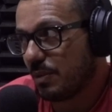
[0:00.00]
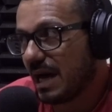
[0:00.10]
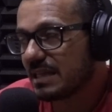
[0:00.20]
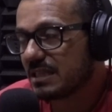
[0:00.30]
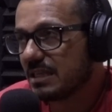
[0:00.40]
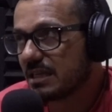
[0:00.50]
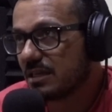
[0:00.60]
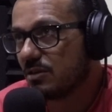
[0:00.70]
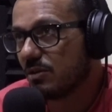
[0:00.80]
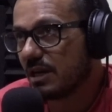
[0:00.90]
in plastic."
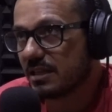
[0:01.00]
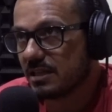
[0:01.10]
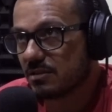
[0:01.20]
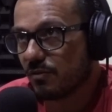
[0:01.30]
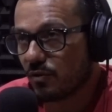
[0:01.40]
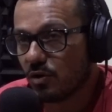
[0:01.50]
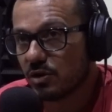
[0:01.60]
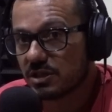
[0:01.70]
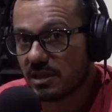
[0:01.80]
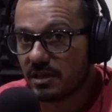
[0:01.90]
You know, like this. Of
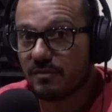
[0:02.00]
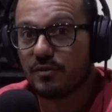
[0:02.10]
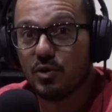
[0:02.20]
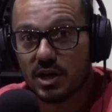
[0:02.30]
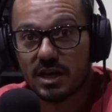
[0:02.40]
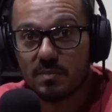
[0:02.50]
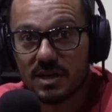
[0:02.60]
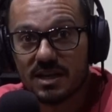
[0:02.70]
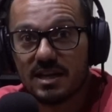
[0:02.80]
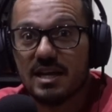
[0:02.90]
course, if you hear
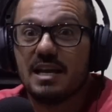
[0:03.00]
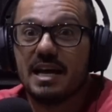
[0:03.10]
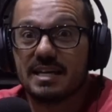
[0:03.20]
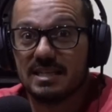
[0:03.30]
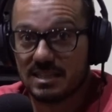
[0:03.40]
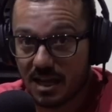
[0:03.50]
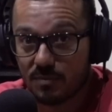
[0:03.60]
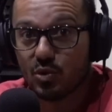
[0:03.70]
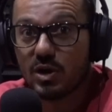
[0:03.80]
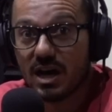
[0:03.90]
me, like it's
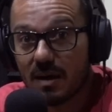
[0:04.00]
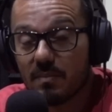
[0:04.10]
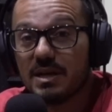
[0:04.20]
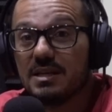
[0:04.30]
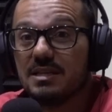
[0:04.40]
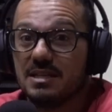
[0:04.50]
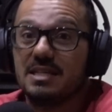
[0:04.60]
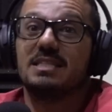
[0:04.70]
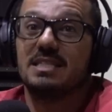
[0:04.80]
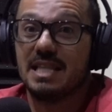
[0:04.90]
time to come.
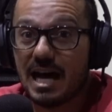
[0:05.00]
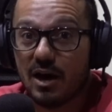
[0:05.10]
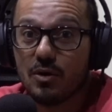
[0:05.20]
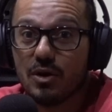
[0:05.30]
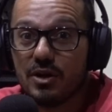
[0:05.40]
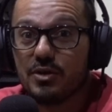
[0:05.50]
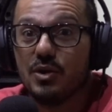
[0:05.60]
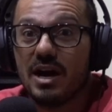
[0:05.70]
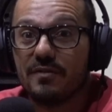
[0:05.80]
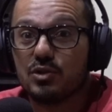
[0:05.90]
It's now.
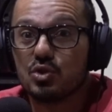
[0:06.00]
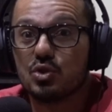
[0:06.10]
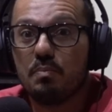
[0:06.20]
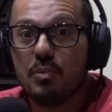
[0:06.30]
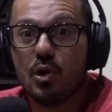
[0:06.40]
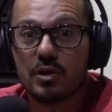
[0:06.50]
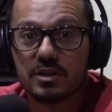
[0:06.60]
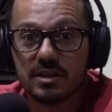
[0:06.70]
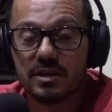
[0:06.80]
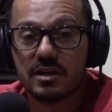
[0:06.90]
You yeah. have to
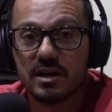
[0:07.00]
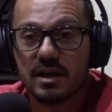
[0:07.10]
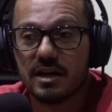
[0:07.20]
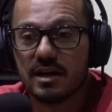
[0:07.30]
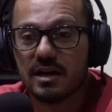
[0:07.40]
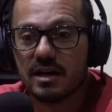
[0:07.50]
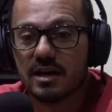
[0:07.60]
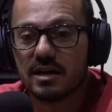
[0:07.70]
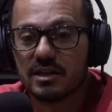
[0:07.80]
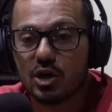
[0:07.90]
support uh,
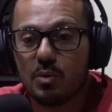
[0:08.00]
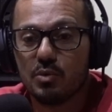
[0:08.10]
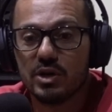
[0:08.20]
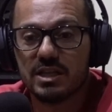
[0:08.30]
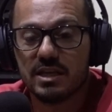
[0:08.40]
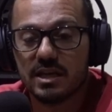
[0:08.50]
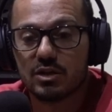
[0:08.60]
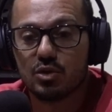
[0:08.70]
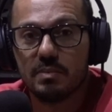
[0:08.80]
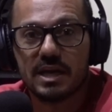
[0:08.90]
uh, the community
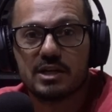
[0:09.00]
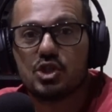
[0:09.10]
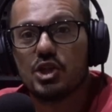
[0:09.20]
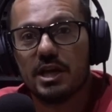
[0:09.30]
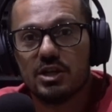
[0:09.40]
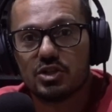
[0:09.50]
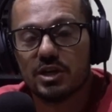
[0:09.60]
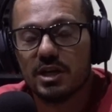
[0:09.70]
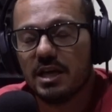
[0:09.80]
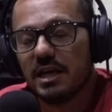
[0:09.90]
here to make a
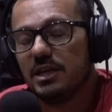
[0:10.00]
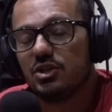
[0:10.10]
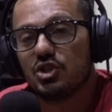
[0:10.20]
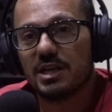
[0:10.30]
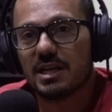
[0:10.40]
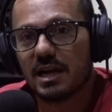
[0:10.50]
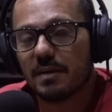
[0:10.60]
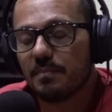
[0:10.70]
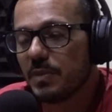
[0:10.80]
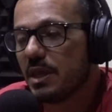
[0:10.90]
change in mm.
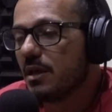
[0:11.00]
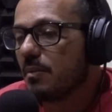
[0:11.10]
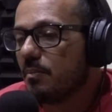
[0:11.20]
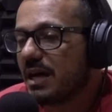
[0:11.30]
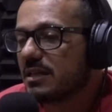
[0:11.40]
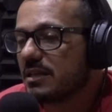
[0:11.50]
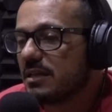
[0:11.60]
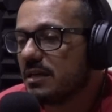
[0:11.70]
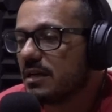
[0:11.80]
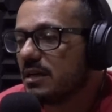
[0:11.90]
general. But
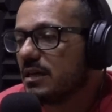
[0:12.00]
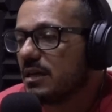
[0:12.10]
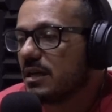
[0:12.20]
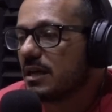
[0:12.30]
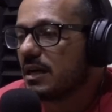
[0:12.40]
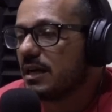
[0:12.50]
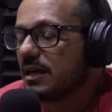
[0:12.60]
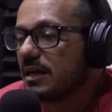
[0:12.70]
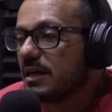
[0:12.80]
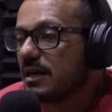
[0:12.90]
uh, uh,
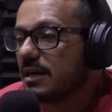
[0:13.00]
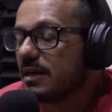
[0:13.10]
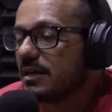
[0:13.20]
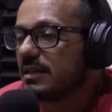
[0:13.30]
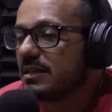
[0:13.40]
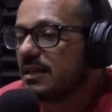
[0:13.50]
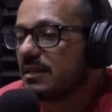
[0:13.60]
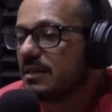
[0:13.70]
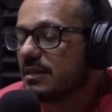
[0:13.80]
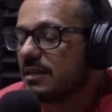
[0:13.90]
the,
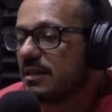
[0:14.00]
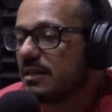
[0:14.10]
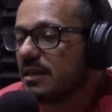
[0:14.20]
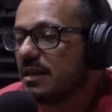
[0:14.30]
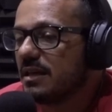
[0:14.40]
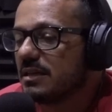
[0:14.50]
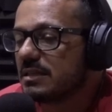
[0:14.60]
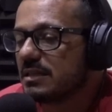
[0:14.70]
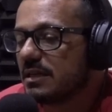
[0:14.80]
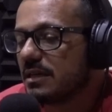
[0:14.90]
the the thing
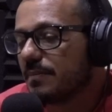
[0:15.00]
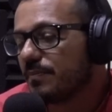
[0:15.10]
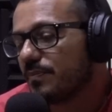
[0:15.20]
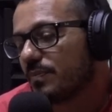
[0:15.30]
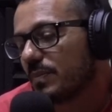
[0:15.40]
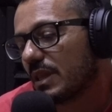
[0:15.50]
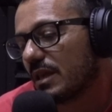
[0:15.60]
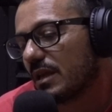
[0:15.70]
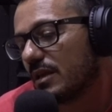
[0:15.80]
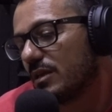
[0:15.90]
is, uh,
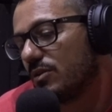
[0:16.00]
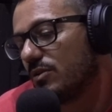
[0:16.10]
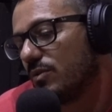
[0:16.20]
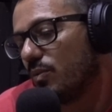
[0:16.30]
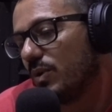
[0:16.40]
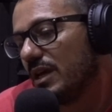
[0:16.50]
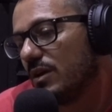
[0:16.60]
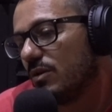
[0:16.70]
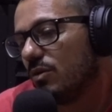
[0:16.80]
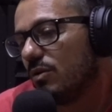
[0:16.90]
you know, we
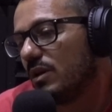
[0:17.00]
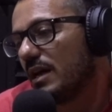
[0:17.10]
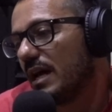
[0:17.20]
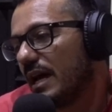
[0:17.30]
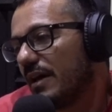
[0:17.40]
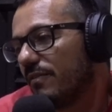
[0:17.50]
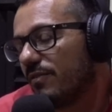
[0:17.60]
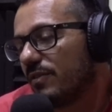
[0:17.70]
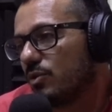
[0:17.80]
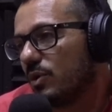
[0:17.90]
all have.
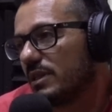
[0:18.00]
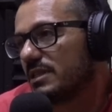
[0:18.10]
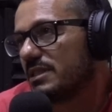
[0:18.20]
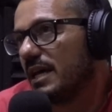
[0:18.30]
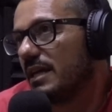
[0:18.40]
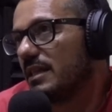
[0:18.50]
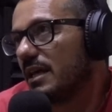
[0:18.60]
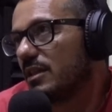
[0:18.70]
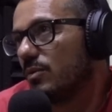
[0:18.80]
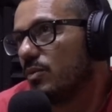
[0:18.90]
To understand
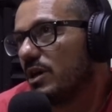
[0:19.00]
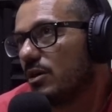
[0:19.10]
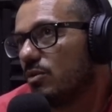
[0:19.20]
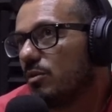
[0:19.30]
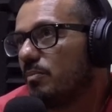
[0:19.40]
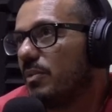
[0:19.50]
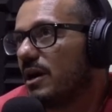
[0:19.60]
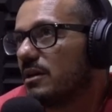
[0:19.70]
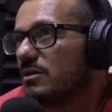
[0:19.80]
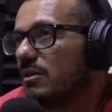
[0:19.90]
that we are all
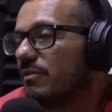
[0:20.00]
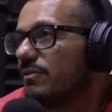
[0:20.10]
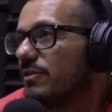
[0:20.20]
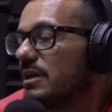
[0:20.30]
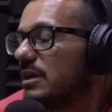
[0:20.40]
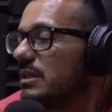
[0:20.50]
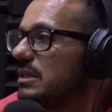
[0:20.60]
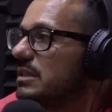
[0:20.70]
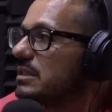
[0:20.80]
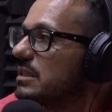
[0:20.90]
part of uh,
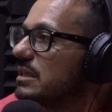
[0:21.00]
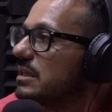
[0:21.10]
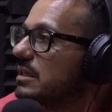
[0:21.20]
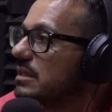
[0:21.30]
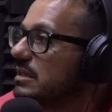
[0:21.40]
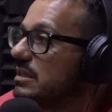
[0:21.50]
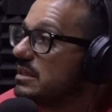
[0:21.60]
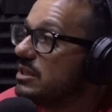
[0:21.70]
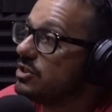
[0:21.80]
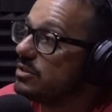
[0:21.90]
this uh,
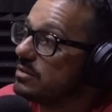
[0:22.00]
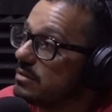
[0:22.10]
this issue.